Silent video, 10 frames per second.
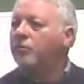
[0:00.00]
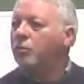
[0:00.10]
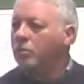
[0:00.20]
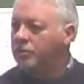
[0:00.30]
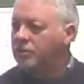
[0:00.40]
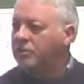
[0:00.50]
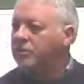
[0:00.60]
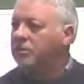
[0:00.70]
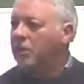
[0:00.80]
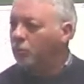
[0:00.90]

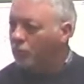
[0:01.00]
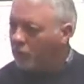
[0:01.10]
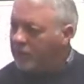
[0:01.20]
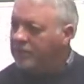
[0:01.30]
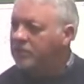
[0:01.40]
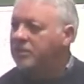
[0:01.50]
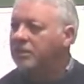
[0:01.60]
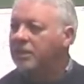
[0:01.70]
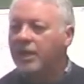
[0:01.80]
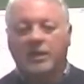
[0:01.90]
divorces. They were raised
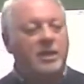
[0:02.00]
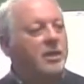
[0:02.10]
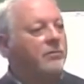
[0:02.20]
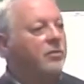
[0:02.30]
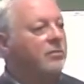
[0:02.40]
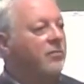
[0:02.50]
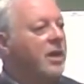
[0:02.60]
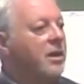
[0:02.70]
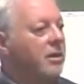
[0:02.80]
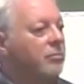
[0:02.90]
in that kind of
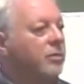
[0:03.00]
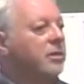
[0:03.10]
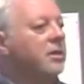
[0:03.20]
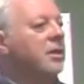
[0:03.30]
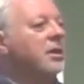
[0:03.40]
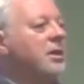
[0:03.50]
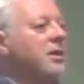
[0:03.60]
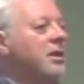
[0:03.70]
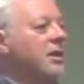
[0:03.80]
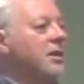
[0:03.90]
environment.
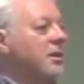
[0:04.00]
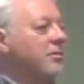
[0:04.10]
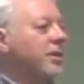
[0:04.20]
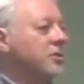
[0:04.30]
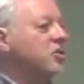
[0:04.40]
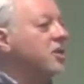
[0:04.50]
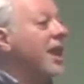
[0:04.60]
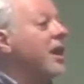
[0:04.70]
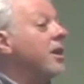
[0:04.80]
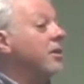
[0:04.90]
Uh, they're
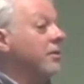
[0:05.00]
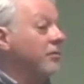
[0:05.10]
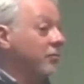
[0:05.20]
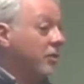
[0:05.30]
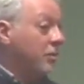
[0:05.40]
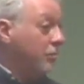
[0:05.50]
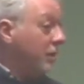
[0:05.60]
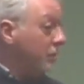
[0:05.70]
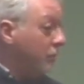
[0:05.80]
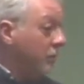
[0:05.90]
scared of
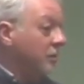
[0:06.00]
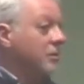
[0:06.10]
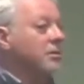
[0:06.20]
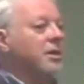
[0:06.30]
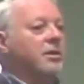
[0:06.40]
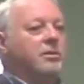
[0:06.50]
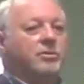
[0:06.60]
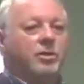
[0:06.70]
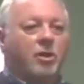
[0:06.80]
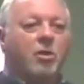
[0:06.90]
commitment.
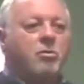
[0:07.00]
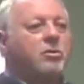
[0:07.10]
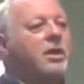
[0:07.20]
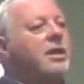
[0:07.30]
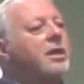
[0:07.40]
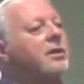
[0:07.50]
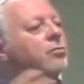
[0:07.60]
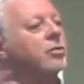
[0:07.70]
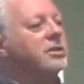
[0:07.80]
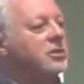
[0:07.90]
There, there are all kind
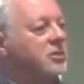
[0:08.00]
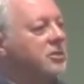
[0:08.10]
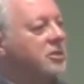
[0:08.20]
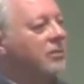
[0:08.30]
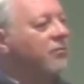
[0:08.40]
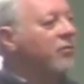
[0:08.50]
of reasons that